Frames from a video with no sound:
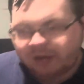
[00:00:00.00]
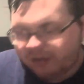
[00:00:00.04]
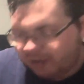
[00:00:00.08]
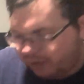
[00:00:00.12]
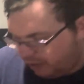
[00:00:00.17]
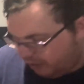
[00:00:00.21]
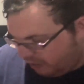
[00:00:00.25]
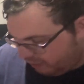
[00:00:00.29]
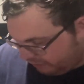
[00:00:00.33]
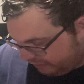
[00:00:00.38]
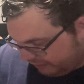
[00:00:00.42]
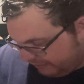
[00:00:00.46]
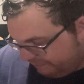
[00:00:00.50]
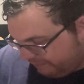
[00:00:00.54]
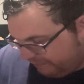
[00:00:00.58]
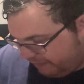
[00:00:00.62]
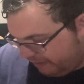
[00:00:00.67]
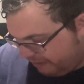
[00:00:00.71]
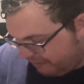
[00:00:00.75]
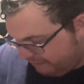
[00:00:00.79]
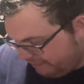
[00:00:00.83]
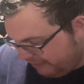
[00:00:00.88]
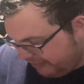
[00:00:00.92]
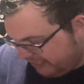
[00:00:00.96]

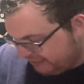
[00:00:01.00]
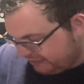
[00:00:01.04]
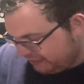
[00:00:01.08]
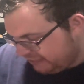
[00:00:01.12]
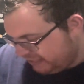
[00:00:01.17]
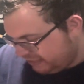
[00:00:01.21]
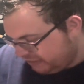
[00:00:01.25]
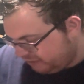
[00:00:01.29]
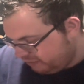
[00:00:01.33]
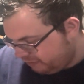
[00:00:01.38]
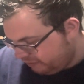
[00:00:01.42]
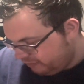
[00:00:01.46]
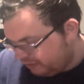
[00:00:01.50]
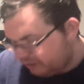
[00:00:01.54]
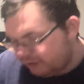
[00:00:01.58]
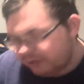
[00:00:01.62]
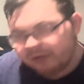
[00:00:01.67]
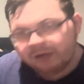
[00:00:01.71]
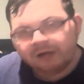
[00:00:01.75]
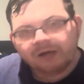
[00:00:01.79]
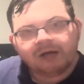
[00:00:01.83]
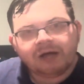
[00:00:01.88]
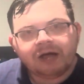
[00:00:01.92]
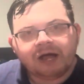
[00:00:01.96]
Amazing.
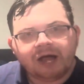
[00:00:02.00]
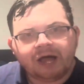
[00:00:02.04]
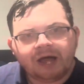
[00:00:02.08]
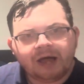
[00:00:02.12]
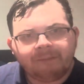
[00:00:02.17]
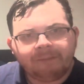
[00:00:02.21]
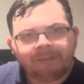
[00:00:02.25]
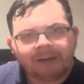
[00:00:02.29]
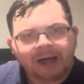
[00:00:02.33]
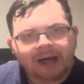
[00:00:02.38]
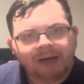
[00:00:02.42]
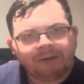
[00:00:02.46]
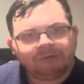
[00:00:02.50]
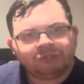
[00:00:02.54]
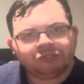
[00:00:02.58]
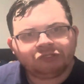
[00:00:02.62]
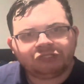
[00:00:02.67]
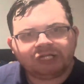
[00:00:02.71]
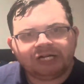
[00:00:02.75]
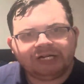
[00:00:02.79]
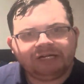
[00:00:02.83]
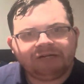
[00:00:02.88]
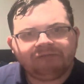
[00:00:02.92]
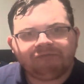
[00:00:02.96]
Polished,
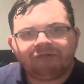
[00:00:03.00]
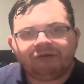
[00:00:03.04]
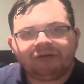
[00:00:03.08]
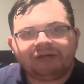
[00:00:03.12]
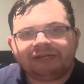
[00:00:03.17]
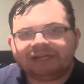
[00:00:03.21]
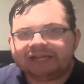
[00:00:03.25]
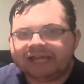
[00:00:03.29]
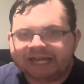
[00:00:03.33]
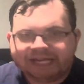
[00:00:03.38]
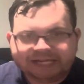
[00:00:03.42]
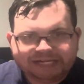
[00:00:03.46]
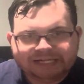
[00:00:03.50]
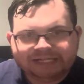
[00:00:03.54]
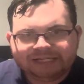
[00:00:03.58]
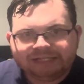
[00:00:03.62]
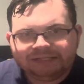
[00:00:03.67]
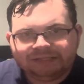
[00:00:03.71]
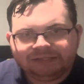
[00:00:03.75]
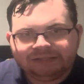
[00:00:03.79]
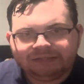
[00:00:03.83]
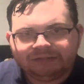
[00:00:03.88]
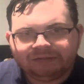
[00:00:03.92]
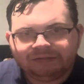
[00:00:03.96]
I didn't really like
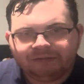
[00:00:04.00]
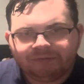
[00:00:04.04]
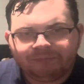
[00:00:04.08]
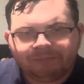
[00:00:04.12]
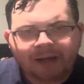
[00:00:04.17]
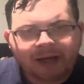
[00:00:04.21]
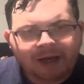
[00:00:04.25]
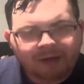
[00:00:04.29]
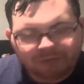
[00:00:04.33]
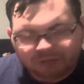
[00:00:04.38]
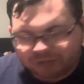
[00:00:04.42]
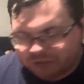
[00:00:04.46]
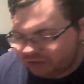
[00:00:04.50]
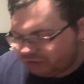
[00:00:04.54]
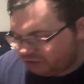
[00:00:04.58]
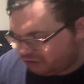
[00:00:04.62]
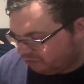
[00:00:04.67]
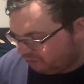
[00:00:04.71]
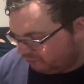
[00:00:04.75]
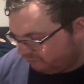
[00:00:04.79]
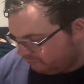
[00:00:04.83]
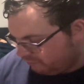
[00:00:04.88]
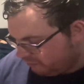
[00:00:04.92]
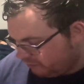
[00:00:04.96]
it.
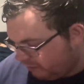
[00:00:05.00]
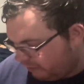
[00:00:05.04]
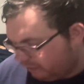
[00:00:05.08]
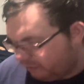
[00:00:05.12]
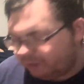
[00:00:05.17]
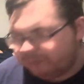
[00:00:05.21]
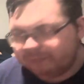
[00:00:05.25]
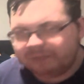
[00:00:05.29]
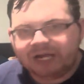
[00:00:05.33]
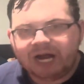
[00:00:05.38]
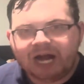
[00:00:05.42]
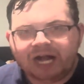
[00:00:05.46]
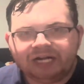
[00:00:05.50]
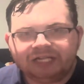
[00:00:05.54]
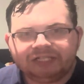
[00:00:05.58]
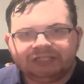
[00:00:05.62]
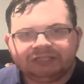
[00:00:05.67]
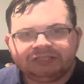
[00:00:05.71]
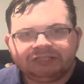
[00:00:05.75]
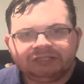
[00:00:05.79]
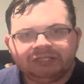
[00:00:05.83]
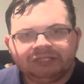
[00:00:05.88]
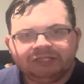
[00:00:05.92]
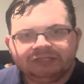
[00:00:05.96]
Polished, I'm gonna be
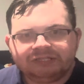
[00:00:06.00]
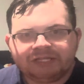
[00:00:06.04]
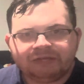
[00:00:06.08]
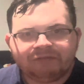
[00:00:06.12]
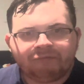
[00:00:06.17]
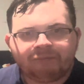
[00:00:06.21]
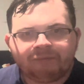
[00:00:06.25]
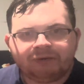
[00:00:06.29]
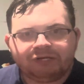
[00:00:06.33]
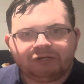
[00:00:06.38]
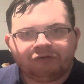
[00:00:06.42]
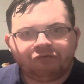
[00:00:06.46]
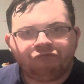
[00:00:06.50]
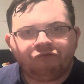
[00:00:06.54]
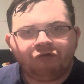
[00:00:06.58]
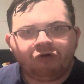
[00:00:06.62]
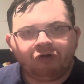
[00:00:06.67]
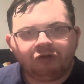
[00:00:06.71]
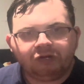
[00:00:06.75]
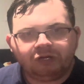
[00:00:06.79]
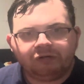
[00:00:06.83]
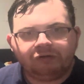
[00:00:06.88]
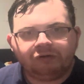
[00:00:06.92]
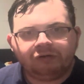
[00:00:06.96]
honest. Same for my UFO
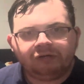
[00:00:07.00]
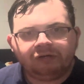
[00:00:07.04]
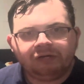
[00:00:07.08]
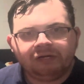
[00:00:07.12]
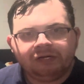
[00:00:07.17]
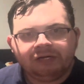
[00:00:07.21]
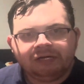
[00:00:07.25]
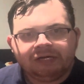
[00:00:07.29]
Alert,